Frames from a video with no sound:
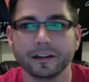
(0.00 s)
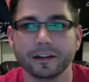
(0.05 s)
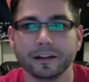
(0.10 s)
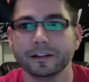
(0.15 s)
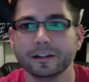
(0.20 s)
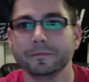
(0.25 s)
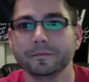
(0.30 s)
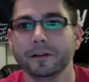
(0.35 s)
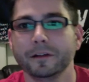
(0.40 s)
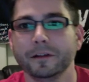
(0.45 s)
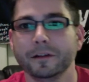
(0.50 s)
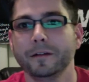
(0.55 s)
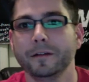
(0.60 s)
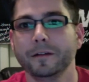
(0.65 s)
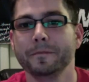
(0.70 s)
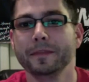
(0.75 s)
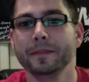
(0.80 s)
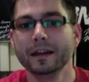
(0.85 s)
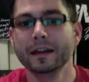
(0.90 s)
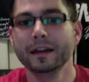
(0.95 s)
good. All
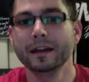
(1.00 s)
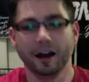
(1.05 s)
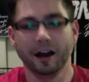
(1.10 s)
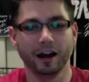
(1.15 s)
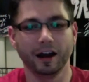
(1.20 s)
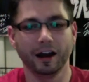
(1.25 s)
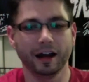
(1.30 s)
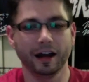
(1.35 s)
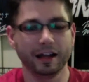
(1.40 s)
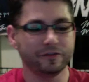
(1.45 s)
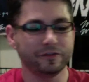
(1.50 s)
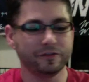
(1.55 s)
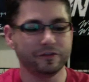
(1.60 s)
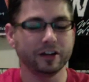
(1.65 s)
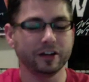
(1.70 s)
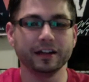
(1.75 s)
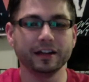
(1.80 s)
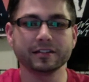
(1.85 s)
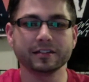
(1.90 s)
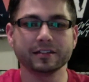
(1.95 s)
right. If there
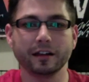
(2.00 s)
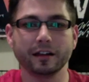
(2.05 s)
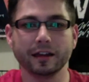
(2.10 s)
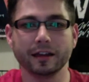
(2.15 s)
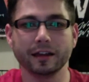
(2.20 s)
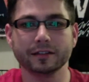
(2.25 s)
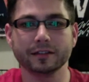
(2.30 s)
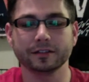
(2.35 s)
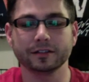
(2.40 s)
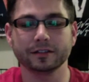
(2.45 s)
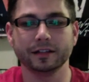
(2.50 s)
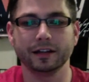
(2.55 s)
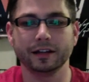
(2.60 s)
is, I'll answer it.